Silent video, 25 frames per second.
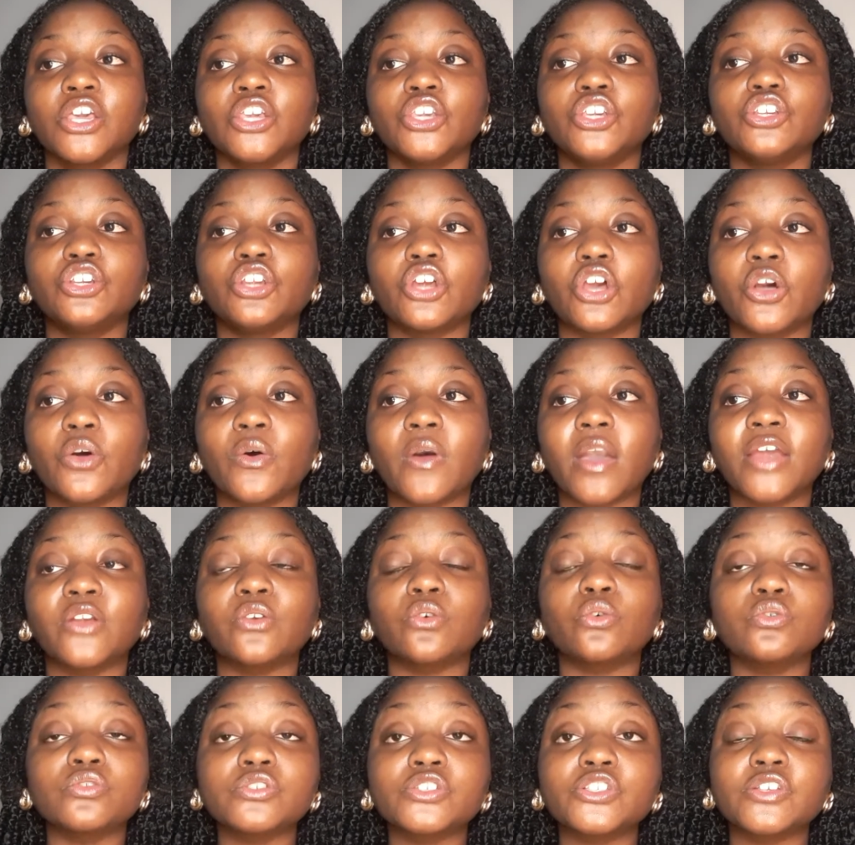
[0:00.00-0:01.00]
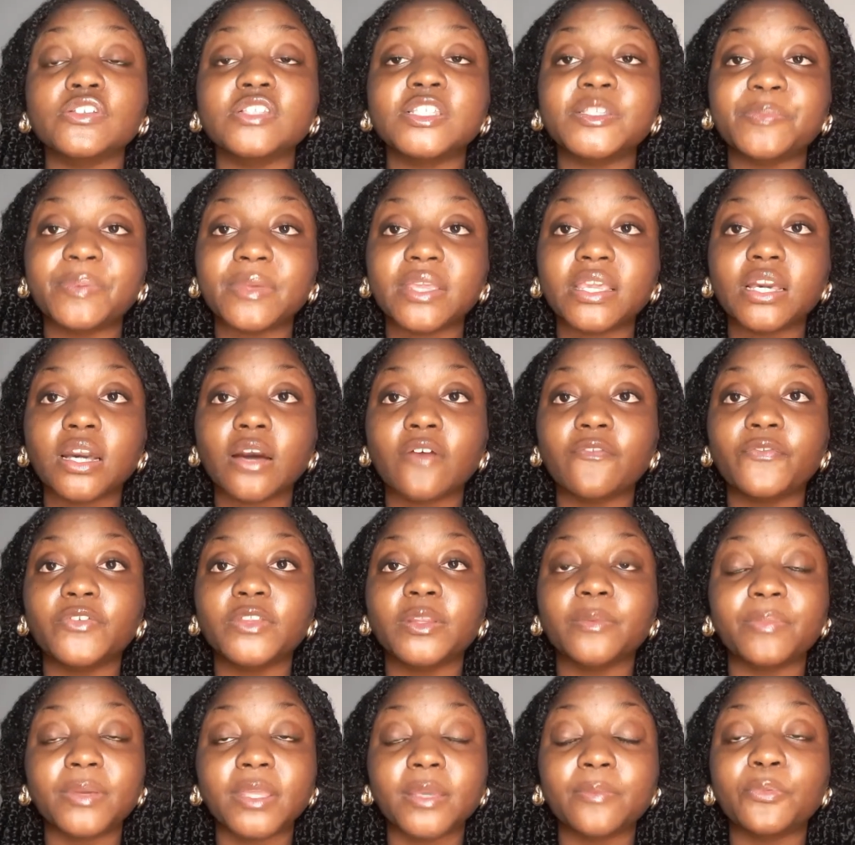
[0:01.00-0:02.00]
you know, and also speak up for
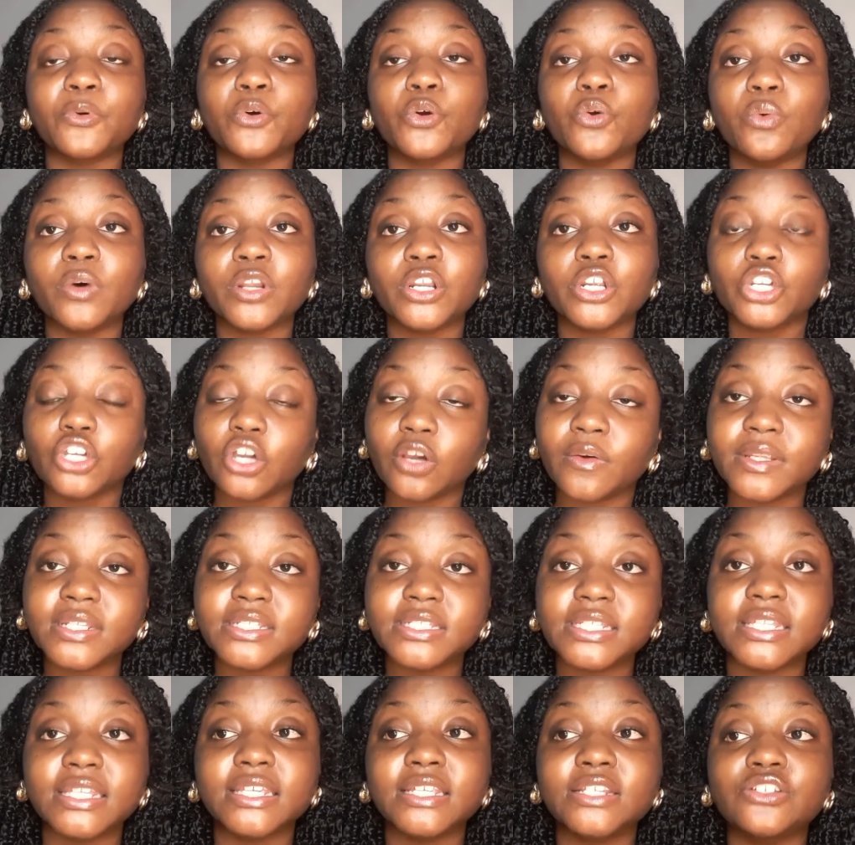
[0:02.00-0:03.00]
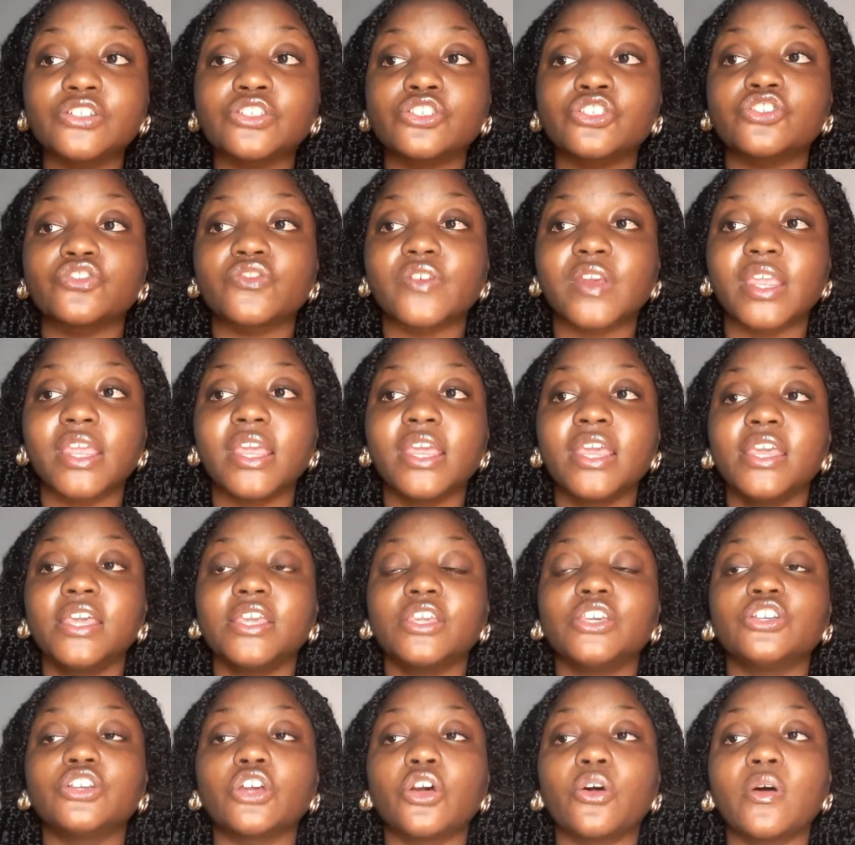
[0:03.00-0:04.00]
the people who want to go into the industry,
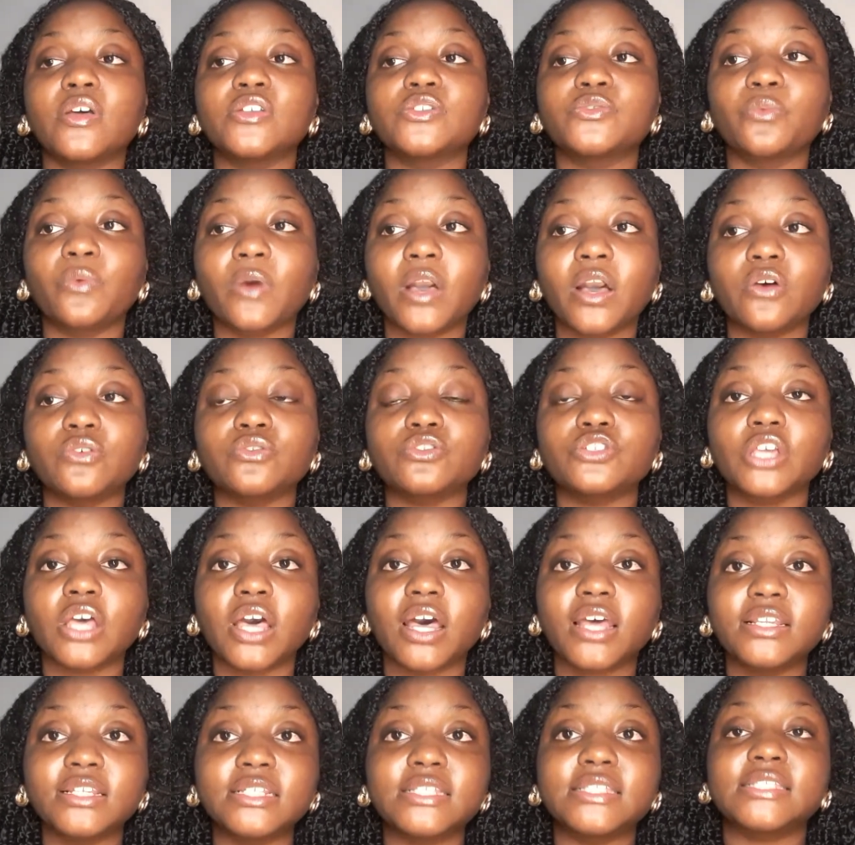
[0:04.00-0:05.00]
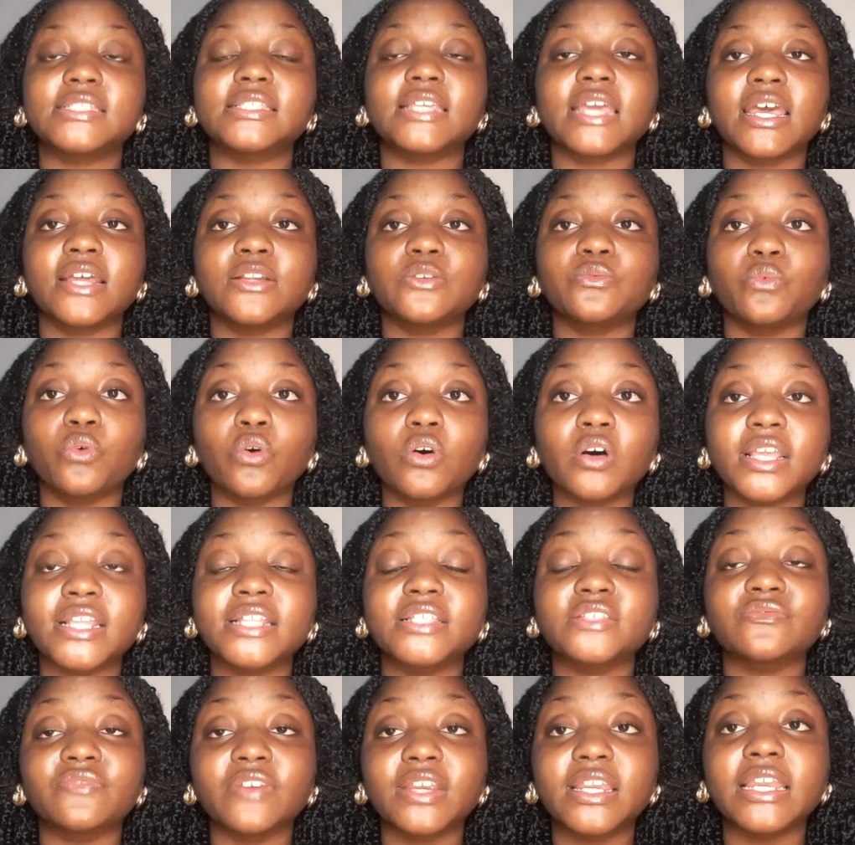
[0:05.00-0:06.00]
you know, as well to understand what
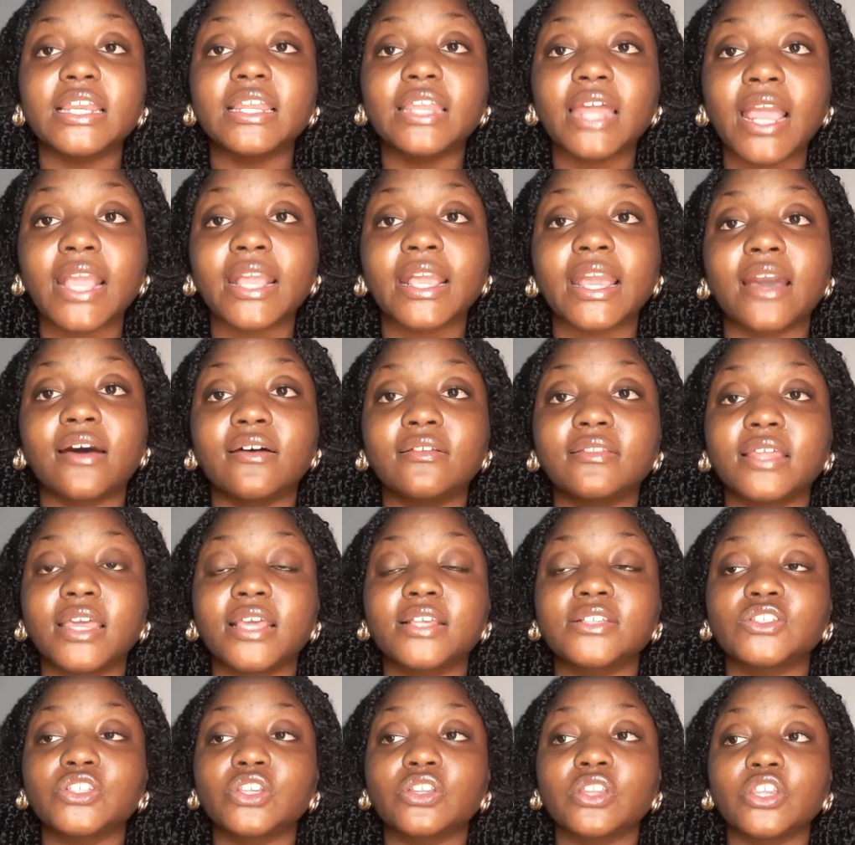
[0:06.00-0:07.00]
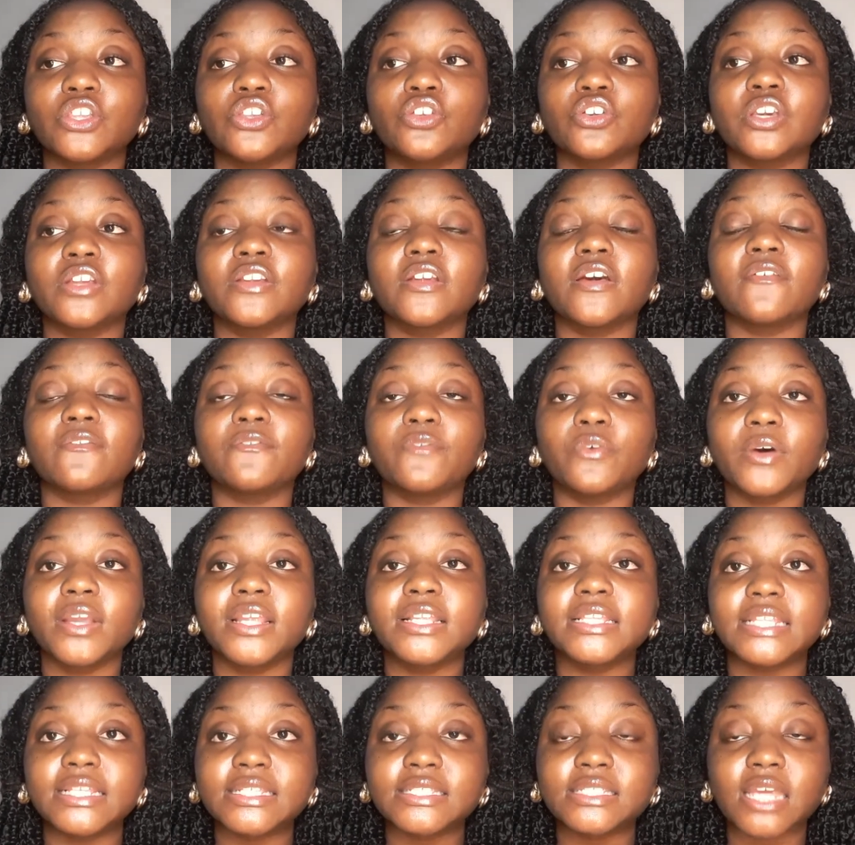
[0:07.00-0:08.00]
it's really like out there so that you can
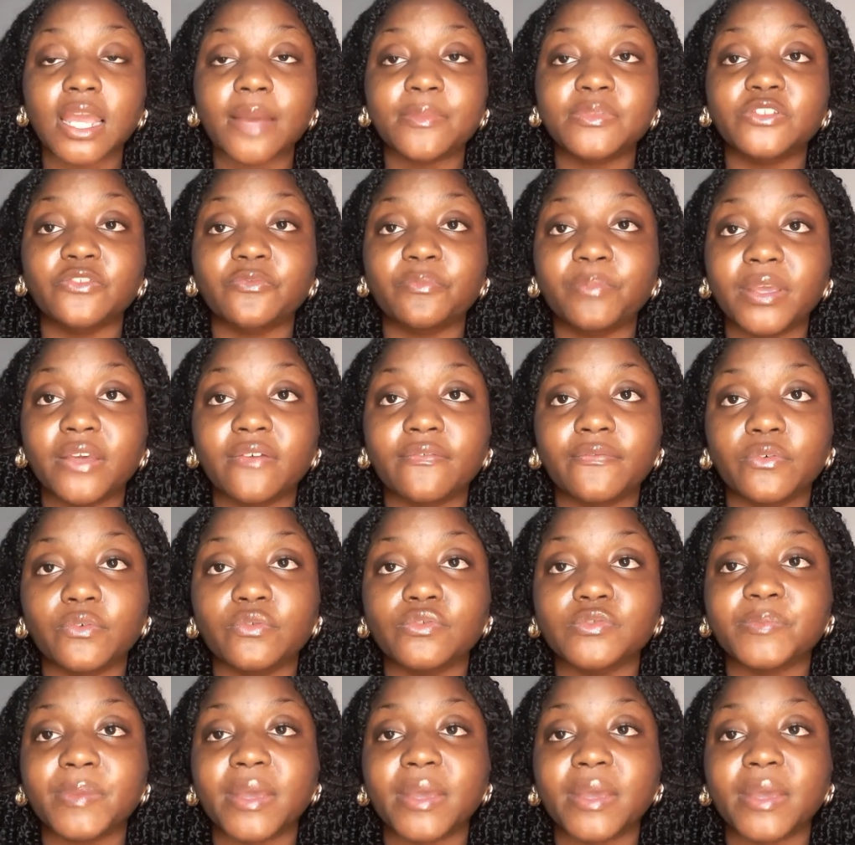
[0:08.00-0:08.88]
avoid these types of pitfalls.